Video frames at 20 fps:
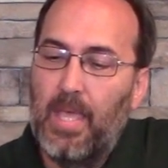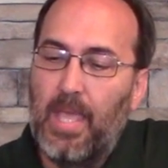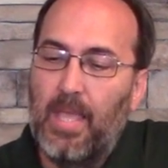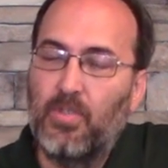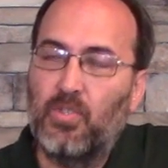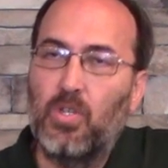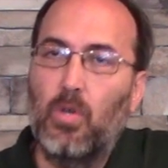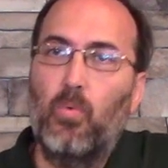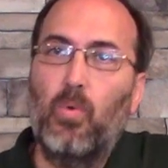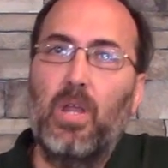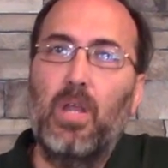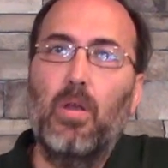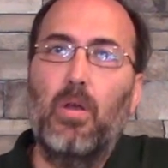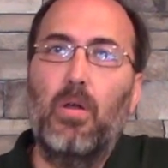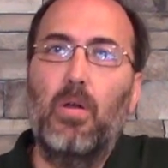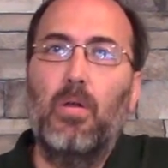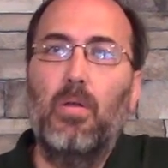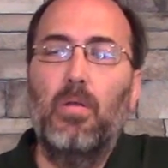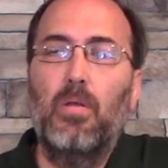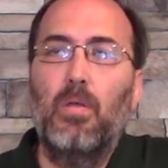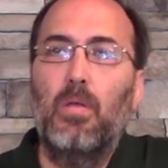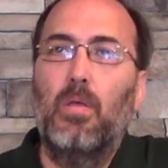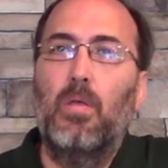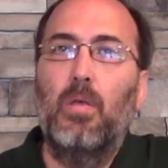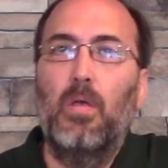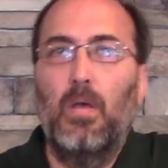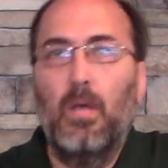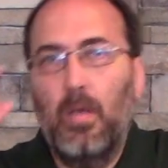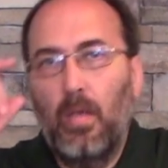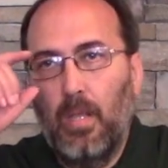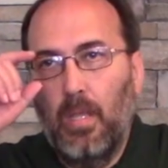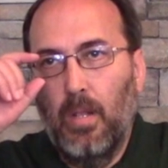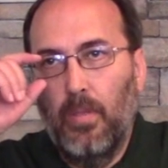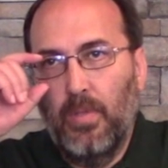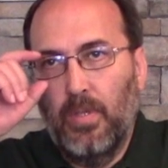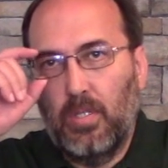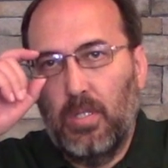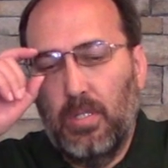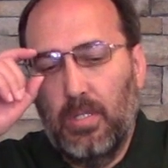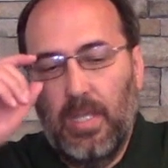And so we are, you know,
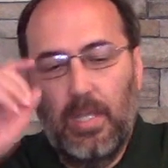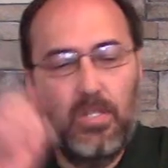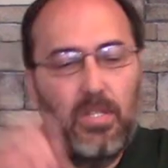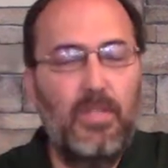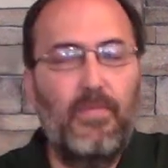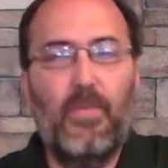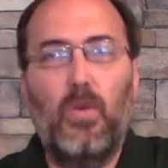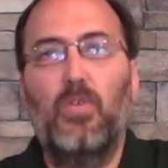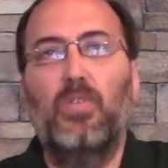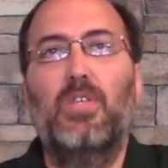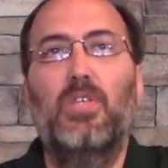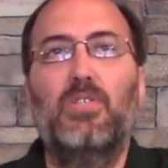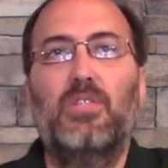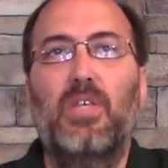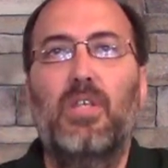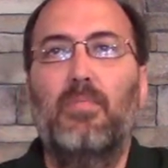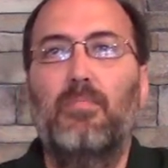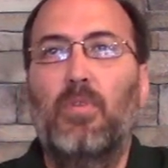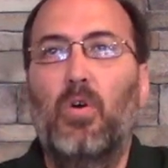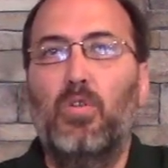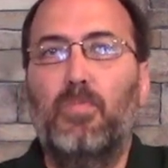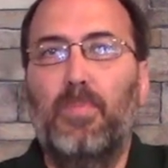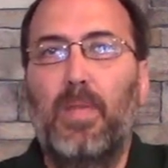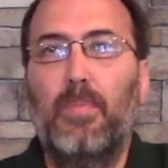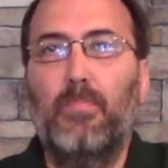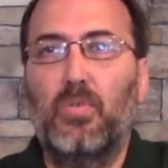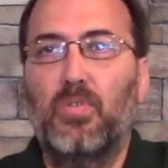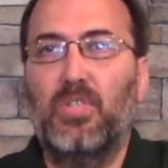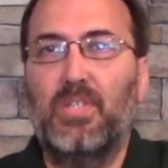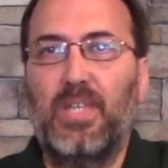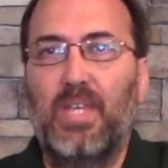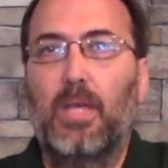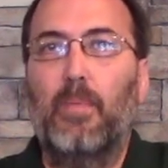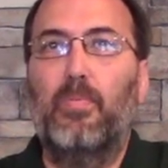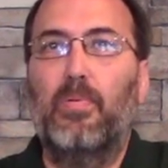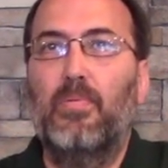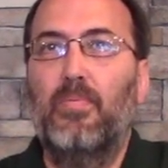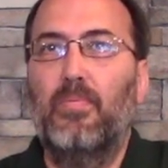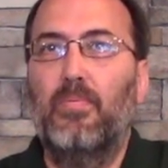these are the verses that most people skip.